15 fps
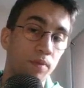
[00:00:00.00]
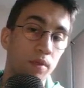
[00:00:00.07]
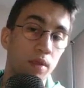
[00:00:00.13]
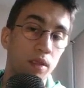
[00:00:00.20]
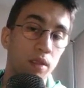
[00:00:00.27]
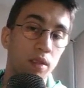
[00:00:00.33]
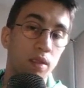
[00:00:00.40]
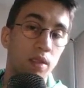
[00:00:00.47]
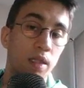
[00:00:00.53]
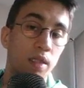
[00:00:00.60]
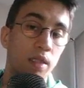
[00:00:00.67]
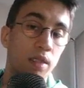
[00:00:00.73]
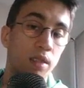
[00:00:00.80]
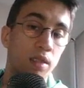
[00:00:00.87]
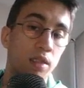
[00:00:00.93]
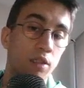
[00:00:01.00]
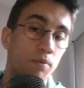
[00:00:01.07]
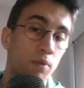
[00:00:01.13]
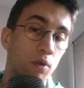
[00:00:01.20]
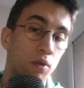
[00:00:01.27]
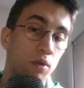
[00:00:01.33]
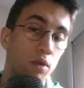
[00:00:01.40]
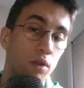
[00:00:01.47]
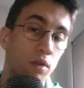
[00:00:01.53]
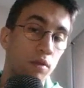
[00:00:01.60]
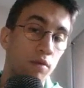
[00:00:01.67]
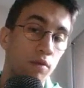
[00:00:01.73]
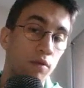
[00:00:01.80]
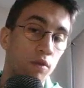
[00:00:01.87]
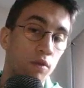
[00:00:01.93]
then this pawn
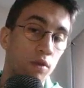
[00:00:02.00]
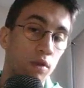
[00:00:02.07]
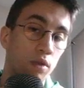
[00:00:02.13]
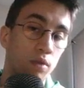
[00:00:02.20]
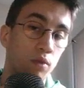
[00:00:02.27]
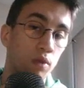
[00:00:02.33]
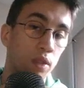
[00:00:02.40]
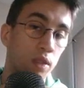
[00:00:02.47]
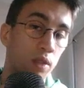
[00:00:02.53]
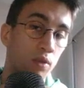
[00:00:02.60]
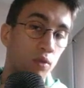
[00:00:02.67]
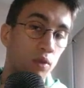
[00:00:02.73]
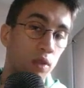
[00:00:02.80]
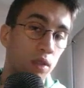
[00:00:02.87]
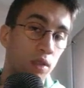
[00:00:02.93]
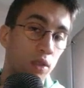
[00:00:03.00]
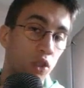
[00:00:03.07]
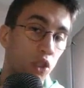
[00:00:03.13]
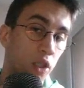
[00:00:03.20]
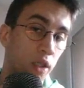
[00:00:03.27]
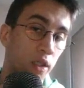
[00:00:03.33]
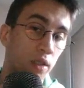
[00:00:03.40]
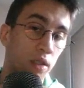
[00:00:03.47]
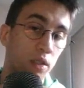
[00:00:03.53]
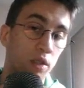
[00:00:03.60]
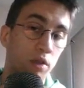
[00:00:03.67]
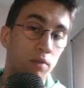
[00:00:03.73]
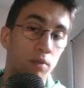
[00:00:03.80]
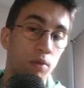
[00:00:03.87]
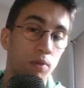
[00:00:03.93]
fall with the check is a
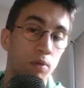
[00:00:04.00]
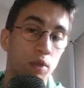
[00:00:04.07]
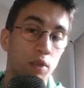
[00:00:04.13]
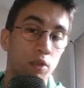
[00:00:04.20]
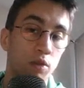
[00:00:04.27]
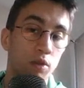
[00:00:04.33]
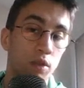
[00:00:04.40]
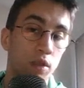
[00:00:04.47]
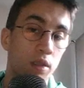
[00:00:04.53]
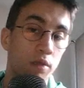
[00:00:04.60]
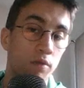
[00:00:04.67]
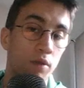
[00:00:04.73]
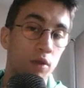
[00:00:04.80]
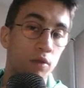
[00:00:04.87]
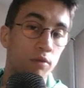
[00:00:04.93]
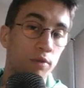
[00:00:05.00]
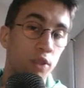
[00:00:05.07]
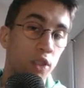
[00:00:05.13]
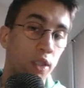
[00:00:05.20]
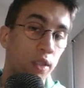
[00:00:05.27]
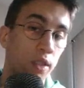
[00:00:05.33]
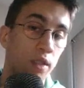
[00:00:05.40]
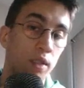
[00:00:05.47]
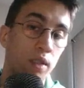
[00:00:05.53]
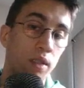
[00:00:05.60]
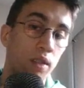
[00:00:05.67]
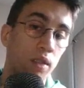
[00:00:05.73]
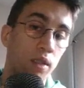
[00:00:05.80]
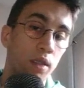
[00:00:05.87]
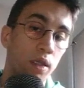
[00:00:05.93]
terrible position. Here follows check,
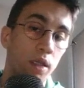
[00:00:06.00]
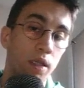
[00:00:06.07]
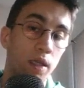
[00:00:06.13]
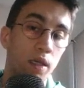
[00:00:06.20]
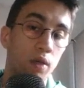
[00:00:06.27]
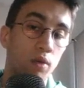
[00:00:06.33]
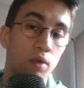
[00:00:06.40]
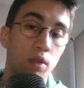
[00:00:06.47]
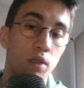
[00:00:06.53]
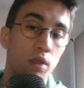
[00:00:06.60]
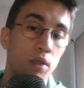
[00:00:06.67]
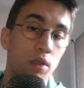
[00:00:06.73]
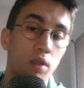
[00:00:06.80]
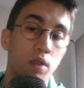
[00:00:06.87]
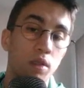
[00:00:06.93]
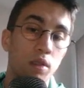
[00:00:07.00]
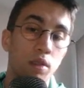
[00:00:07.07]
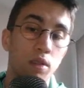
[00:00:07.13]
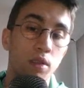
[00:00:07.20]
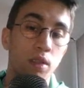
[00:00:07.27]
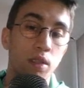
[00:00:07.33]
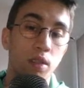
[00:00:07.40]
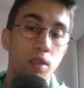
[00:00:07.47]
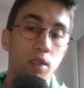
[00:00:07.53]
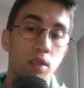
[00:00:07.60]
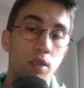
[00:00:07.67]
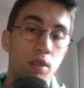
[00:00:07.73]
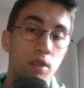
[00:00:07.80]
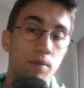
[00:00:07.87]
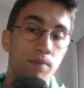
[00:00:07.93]
and now
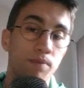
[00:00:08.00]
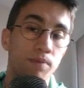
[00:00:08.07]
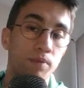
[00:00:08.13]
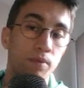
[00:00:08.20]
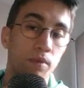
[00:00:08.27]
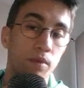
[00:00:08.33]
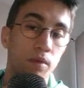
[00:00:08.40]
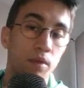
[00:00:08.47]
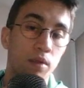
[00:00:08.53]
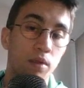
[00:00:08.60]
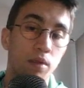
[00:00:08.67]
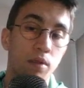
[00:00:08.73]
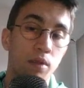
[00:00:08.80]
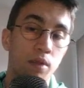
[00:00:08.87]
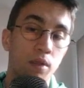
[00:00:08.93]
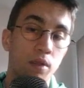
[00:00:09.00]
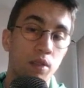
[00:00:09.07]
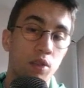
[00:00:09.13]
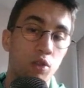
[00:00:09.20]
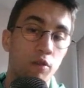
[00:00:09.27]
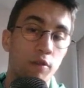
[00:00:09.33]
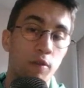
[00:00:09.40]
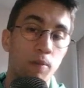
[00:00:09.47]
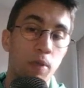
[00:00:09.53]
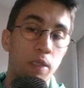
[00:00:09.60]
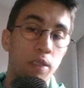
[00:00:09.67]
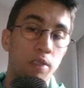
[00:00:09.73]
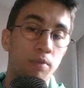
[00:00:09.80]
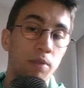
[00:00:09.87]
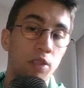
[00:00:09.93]
this is covered by
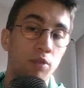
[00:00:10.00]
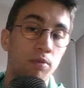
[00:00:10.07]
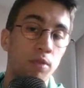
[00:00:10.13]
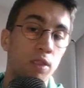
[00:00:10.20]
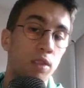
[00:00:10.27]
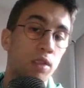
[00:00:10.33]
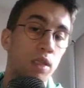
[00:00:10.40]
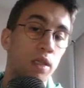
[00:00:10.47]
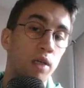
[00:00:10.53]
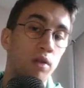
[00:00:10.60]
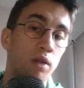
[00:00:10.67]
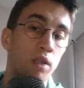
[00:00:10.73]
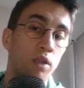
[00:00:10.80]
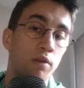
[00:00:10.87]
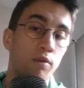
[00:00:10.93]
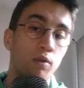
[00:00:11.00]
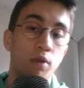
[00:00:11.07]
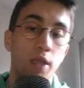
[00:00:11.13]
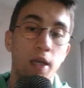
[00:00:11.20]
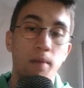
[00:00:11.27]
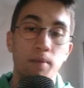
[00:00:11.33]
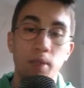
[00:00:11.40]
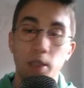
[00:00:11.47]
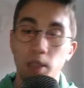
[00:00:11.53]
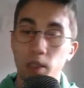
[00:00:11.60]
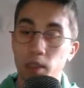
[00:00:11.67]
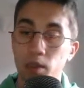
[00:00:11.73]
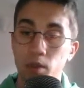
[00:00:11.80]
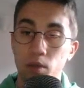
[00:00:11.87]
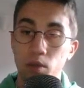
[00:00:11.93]
the bishop. This diagonal, you have to come
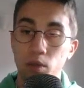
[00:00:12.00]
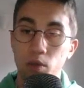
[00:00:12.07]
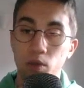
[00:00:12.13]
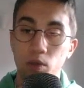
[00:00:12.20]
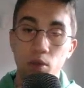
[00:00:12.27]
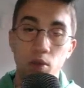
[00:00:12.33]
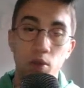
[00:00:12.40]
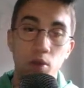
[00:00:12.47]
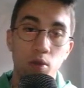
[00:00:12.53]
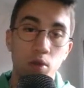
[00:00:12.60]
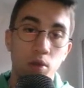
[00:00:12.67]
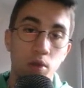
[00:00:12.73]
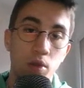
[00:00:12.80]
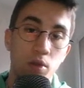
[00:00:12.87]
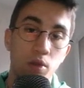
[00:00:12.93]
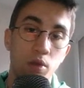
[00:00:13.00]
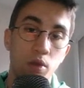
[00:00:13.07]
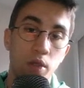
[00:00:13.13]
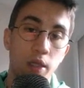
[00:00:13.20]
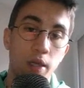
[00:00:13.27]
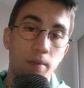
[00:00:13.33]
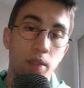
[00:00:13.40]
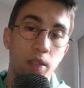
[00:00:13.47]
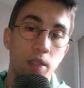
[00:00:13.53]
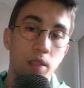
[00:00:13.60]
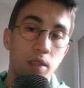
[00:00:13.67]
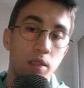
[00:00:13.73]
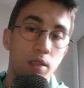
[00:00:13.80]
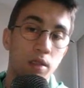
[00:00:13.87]
here or come here,